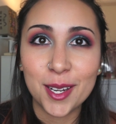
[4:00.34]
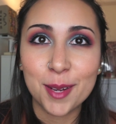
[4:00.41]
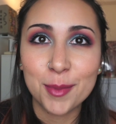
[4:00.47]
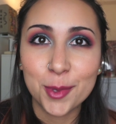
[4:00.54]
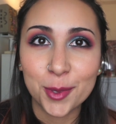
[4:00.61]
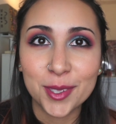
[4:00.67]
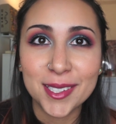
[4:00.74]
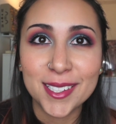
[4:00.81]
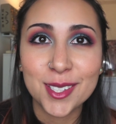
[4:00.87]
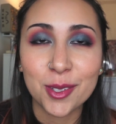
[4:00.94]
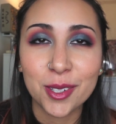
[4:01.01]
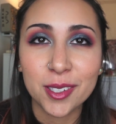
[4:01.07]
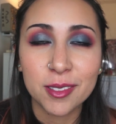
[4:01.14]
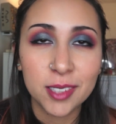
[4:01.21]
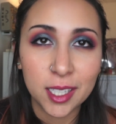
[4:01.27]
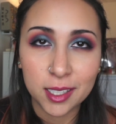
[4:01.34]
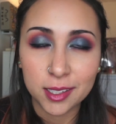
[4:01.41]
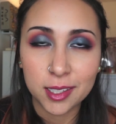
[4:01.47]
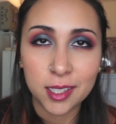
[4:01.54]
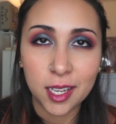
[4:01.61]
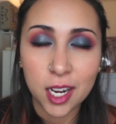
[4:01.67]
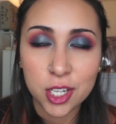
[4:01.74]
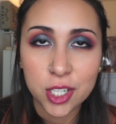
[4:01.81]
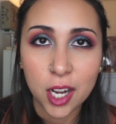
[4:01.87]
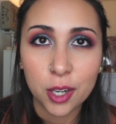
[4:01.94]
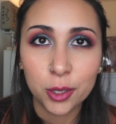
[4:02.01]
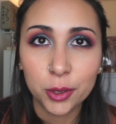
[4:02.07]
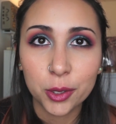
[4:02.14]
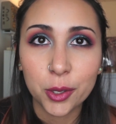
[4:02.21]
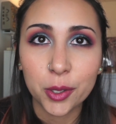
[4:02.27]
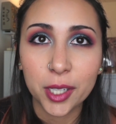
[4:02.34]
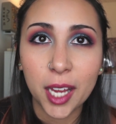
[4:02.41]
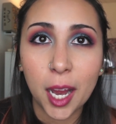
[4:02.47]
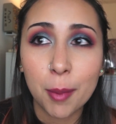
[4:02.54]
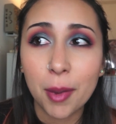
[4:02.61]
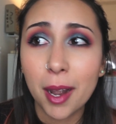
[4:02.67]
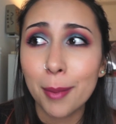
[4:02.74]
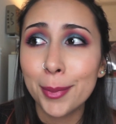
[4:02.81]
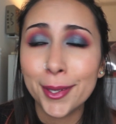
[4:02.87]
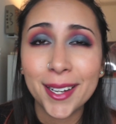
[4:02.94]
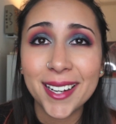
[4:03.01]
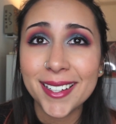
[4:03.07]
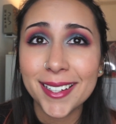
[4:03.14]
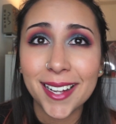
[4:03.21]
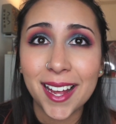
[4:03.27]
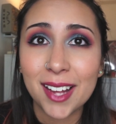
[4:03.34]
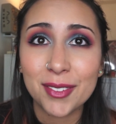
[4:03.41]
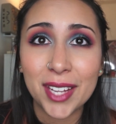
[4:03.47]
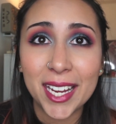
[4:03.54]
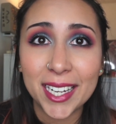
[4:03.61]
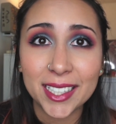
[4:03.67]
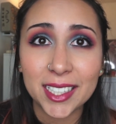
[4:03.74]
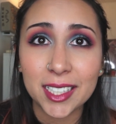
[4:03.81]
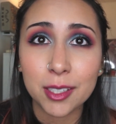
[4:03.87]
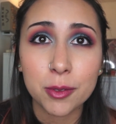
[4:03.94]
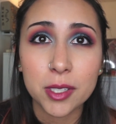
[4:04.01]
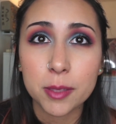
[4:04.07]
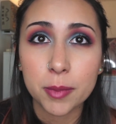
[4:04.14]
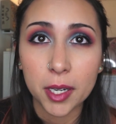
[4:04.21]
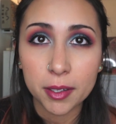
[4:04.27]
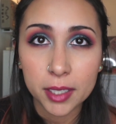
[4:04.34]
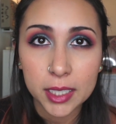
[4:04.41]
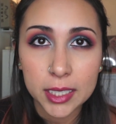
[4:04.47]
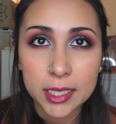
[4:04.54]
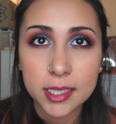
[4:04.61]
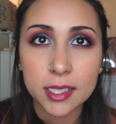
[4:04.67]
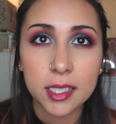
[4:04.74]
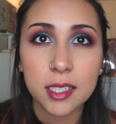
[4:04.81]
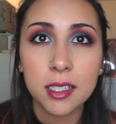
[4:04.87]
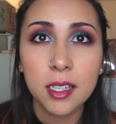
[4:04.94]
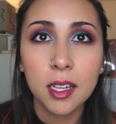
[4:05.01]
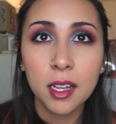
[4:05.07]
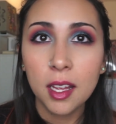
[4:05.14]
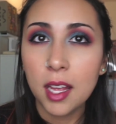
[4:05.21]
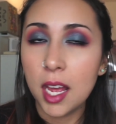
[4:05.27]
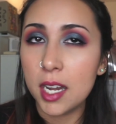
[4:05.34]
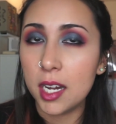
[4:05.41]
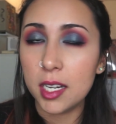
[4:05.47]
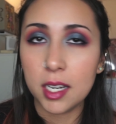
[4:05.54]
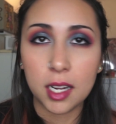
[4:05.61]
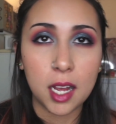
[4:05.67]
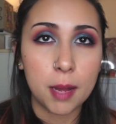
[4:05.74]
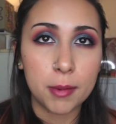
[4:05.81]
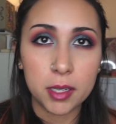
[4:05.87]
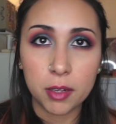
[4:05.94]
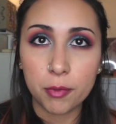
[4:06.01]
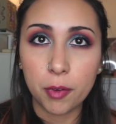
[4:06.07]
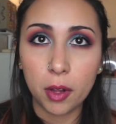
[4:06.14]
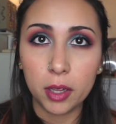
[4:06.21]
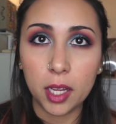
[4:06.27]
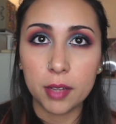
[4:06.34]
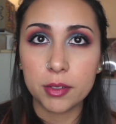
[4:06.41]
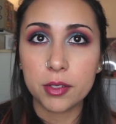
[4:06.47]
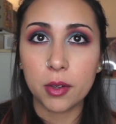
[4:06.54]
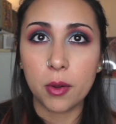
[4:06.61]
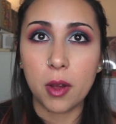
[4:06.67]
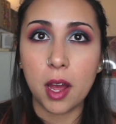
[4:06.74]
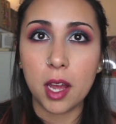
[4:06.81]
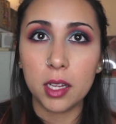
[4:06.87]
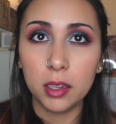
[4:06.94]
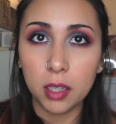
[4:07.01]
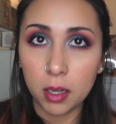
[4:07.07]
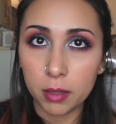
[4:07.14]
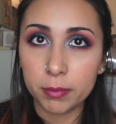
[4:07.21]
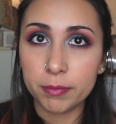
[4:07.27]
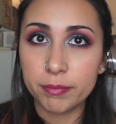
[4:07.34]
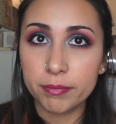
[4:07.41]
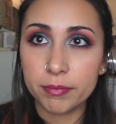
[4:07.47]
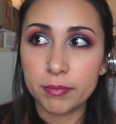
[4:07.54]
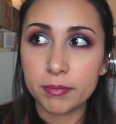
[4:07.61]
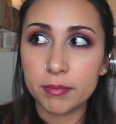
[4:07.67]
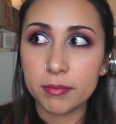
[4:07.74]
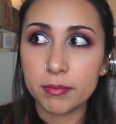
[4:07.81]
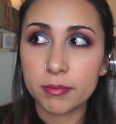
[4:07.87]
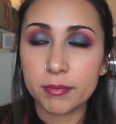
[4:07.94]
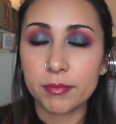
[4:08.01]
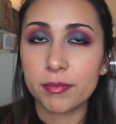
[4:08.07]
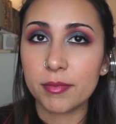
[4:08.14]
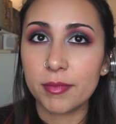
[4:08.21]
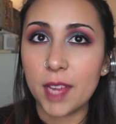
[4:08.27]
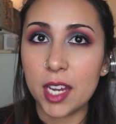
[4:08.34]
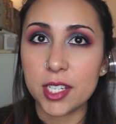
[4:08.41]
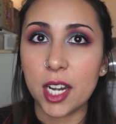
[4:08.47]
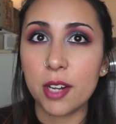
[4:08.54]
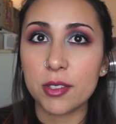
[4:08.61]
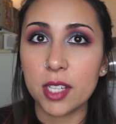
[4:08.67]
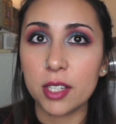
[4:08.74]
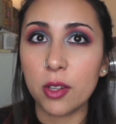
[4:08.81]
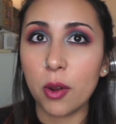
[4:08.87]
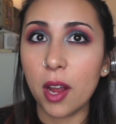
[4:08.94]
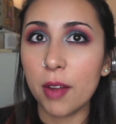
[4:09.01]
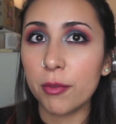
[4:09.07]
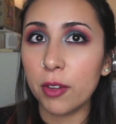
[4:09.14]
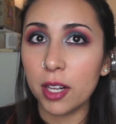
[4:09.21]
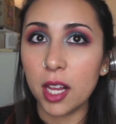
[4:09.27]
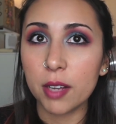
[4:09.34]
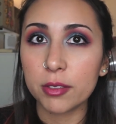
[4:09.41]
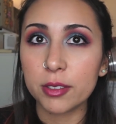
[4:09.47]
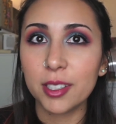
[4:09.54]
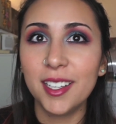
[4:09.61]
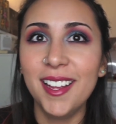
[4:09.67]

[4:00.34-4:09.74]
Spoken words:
I'm doing this on like the eyeshadow look on camera, but I didn't have any. It was very easy and I didn't have any fallout. So I love eyeshadows that don't have fallout,